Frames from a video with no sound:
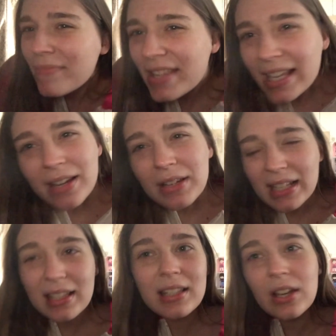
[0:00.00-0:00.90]
didn't
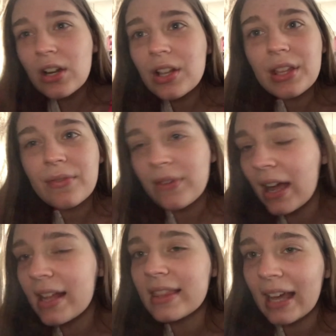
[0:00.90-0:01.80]
necessarily
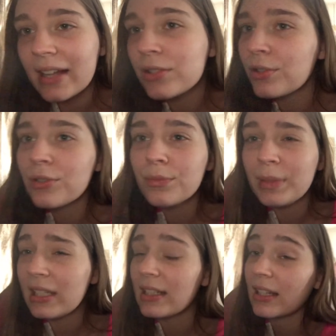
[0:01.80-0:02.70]
find that to
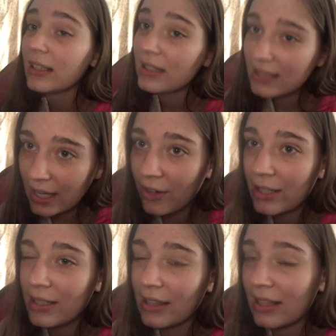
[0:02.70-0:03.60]
be scary,
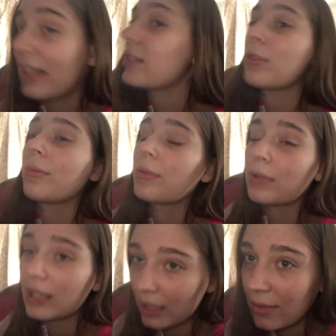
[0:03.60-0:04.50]
to think that Squidward
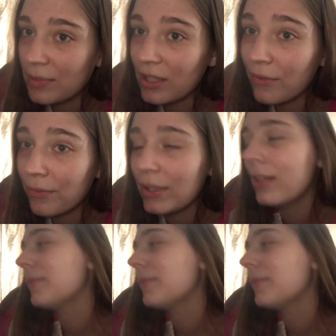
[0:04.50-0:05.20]
would kill himself.